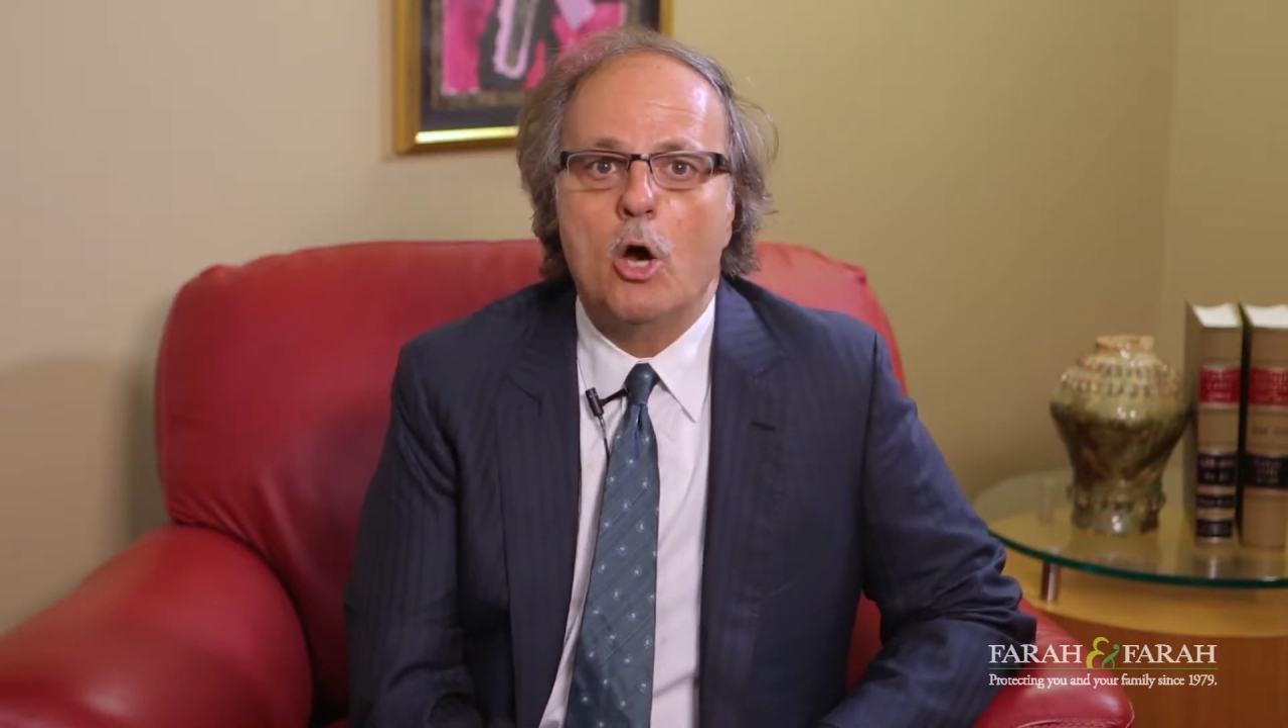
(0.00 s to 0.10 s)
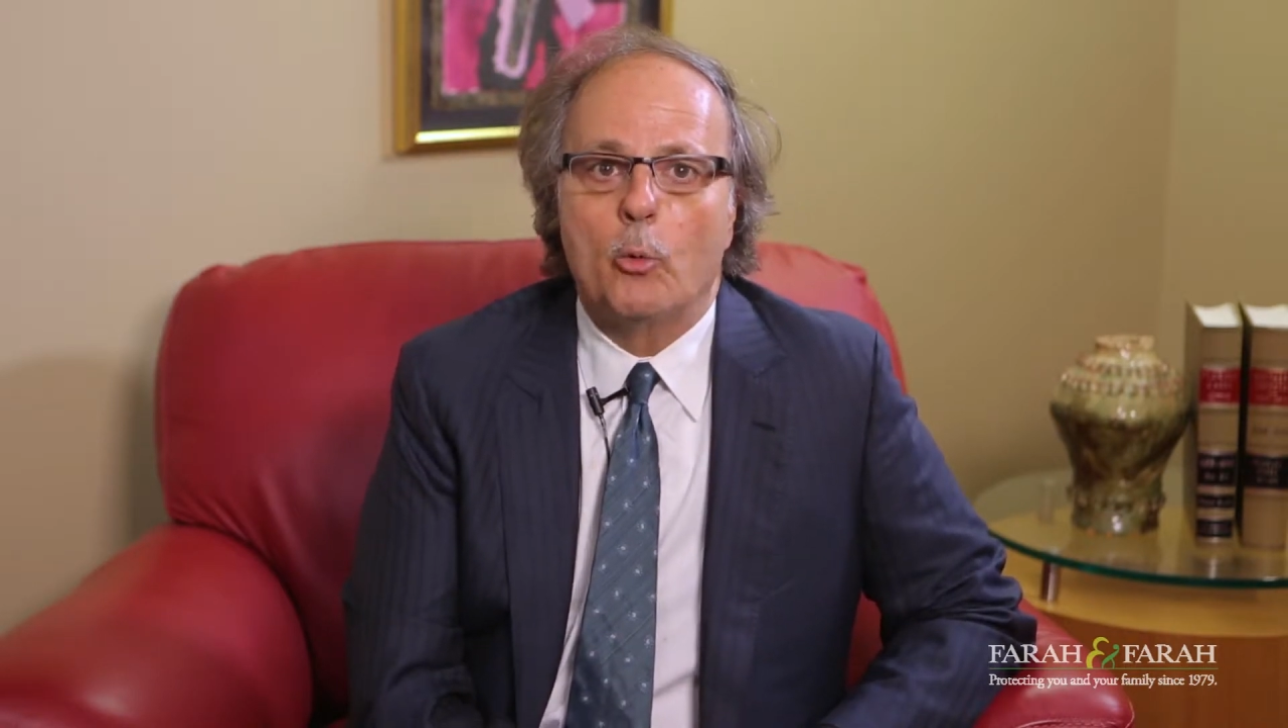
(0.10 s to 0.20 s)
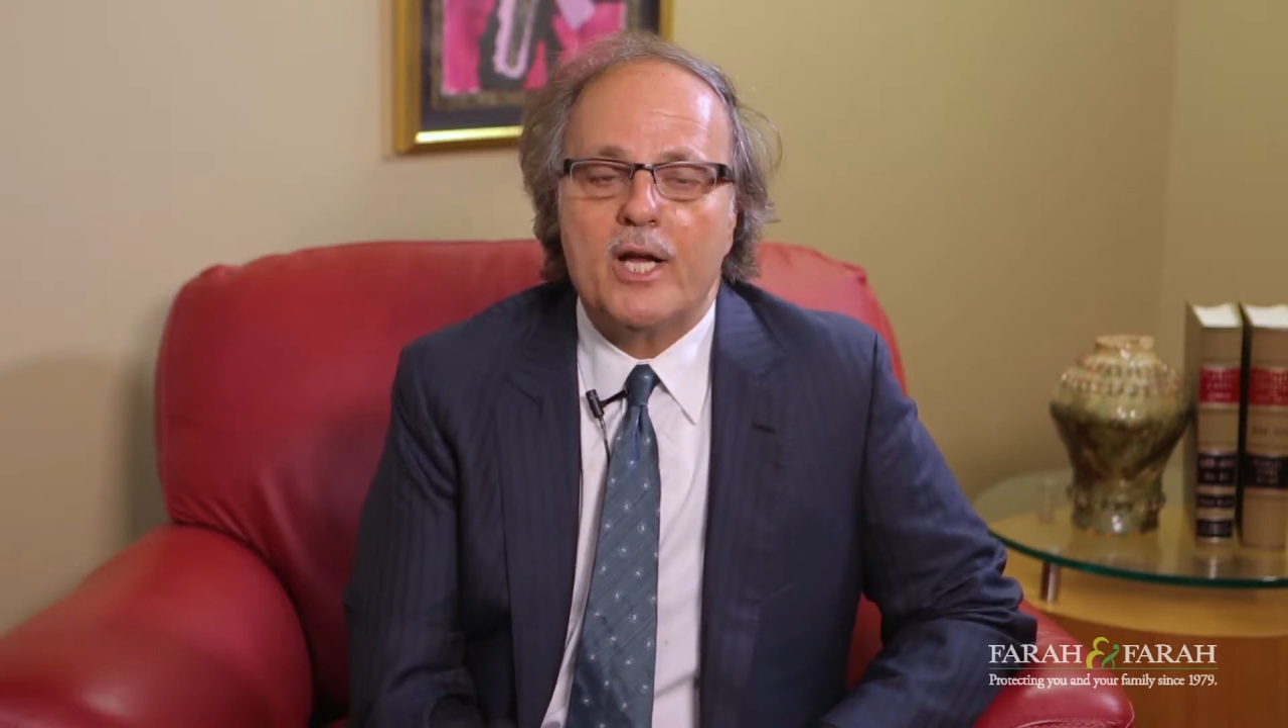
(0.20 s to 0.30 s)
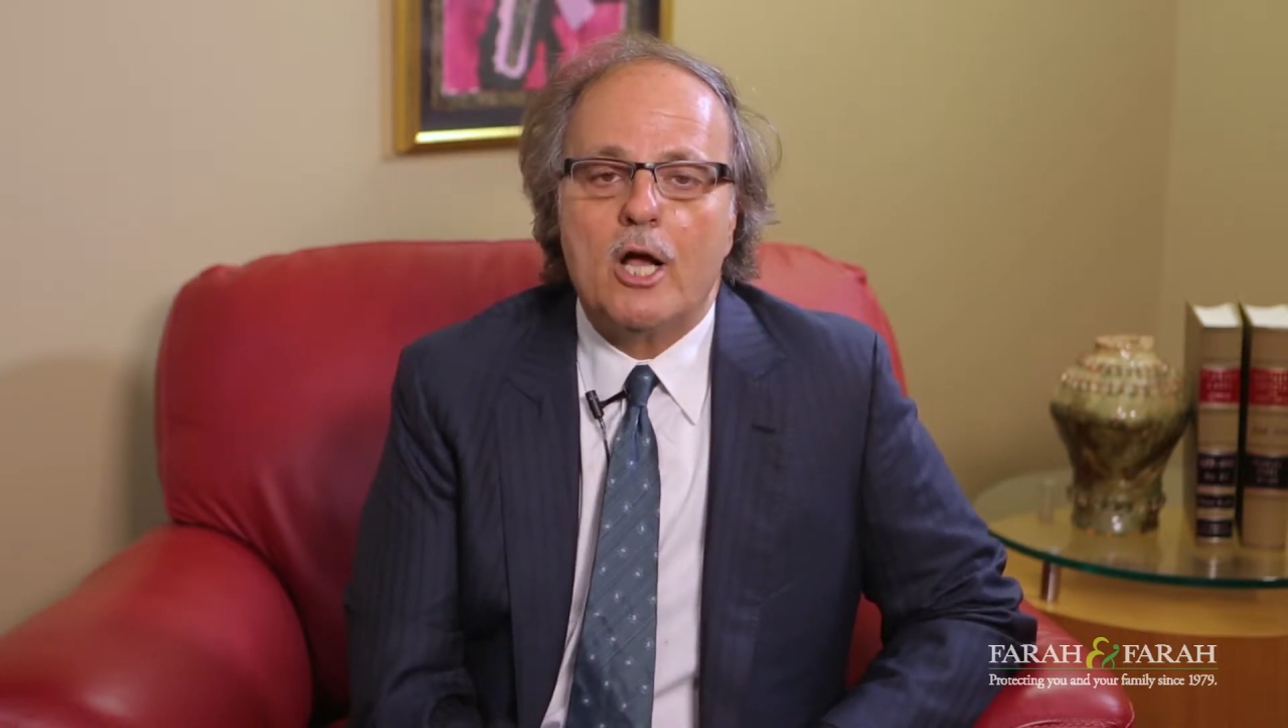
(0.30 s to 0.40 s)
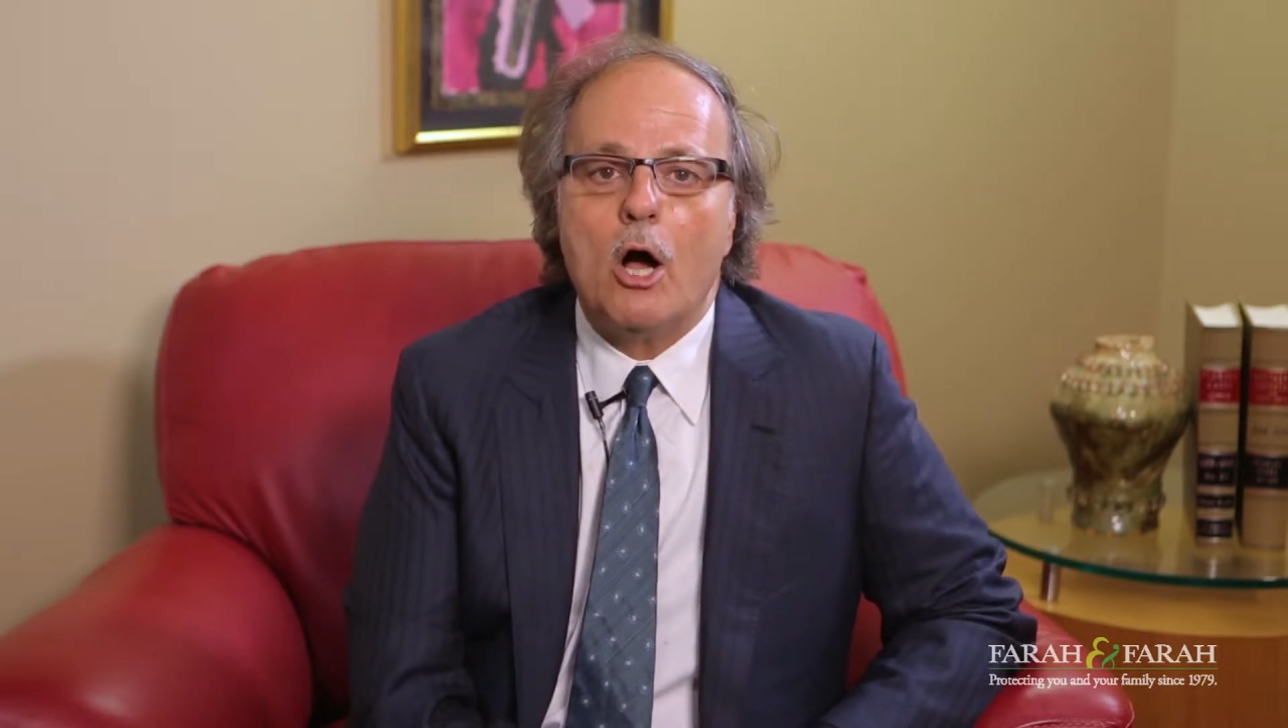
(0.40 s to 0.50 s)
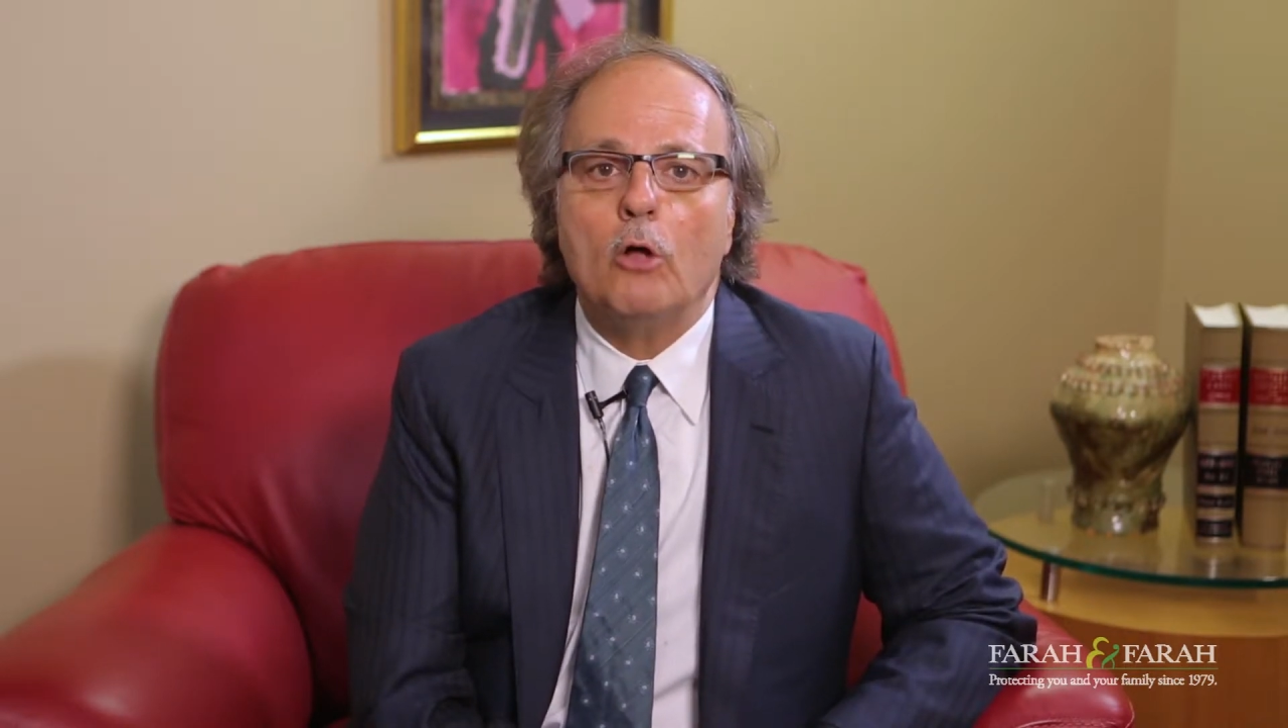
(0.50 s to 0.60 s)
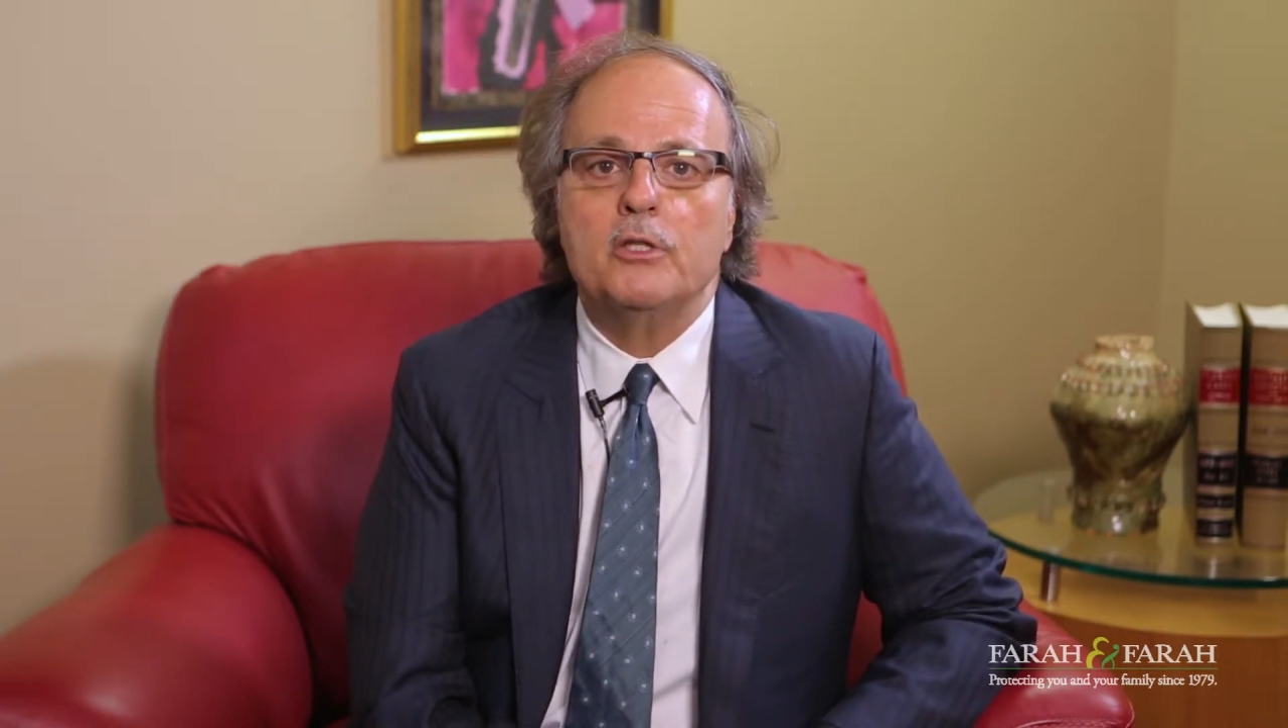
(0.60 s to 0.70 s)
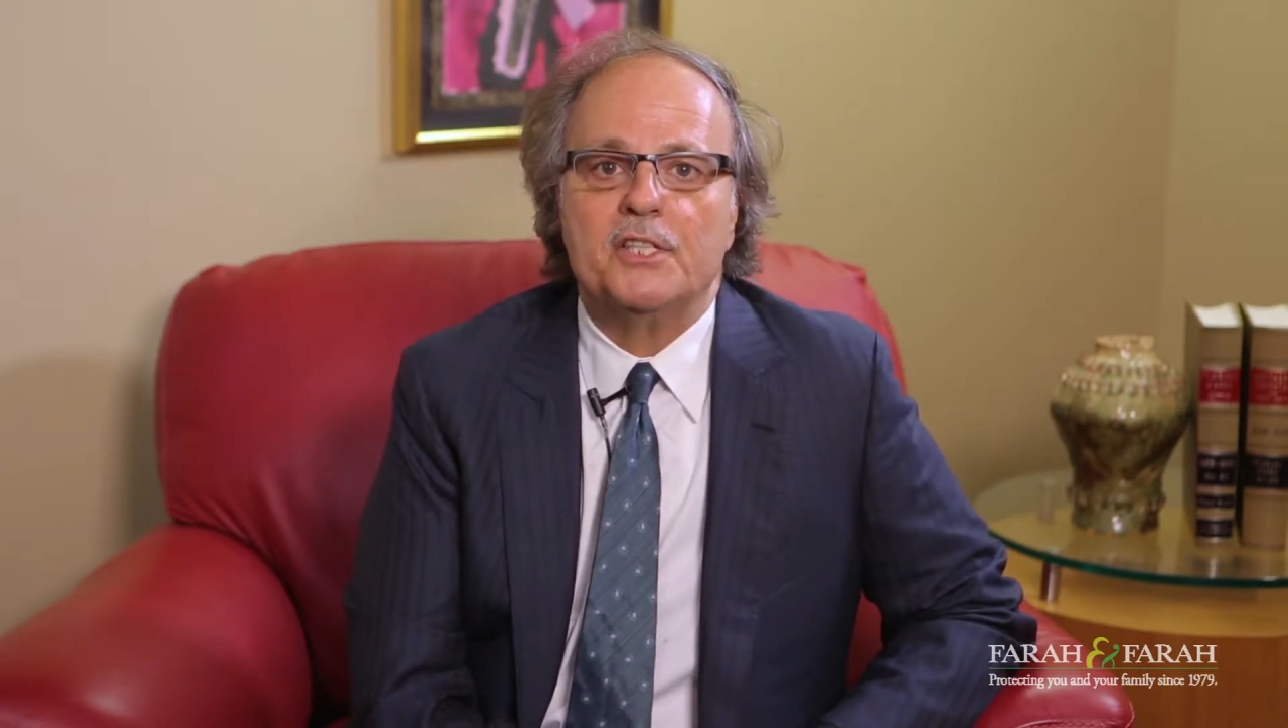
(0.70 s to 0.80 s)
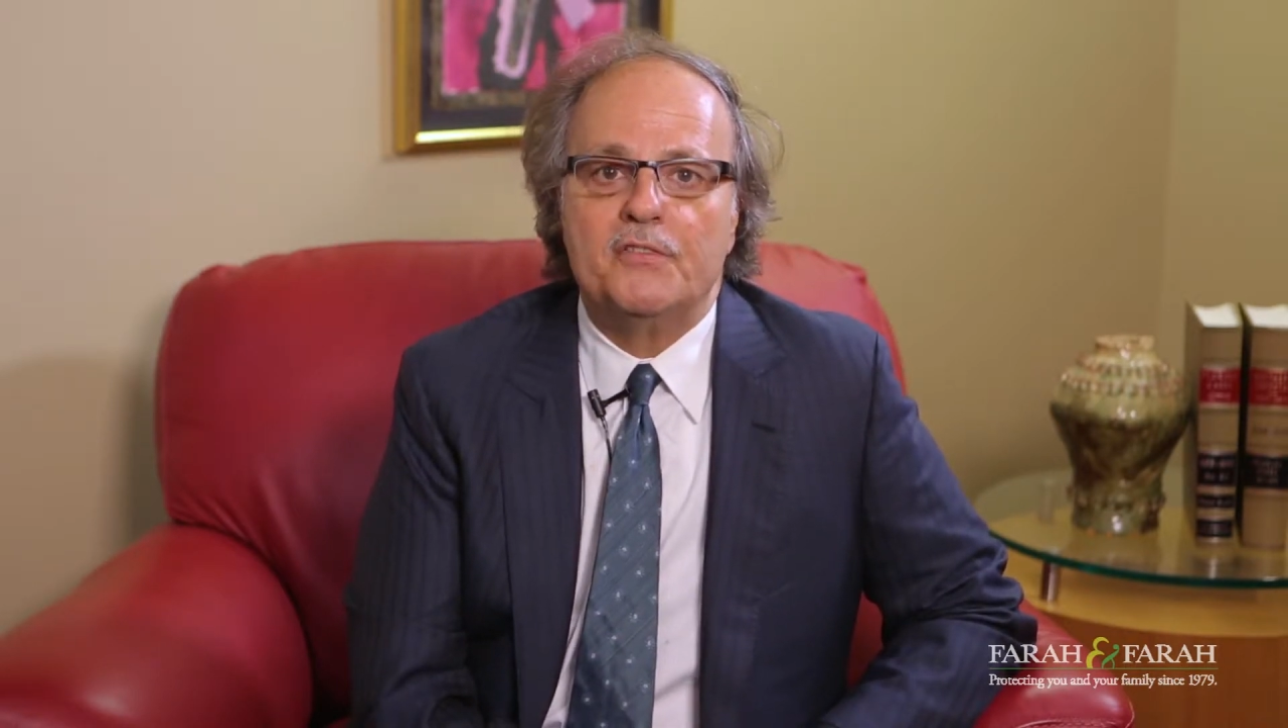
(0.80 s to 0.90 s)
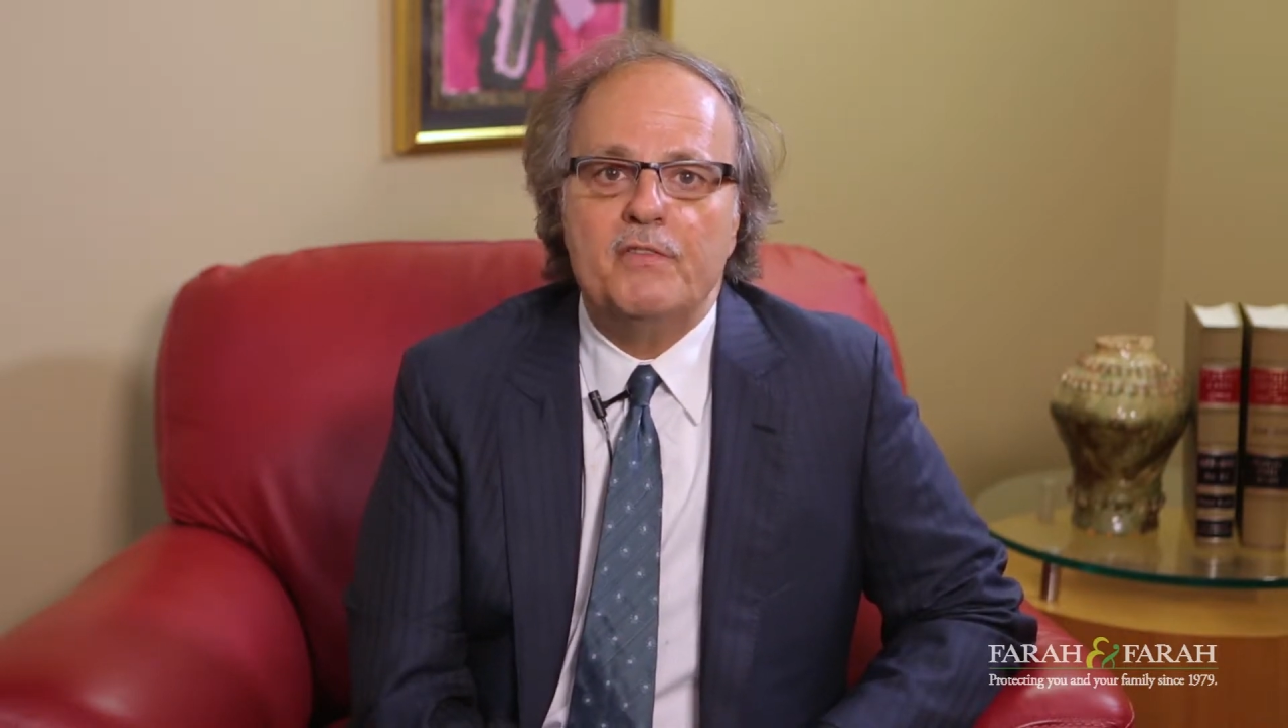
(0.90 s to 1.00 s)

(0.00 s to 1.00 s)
recalled its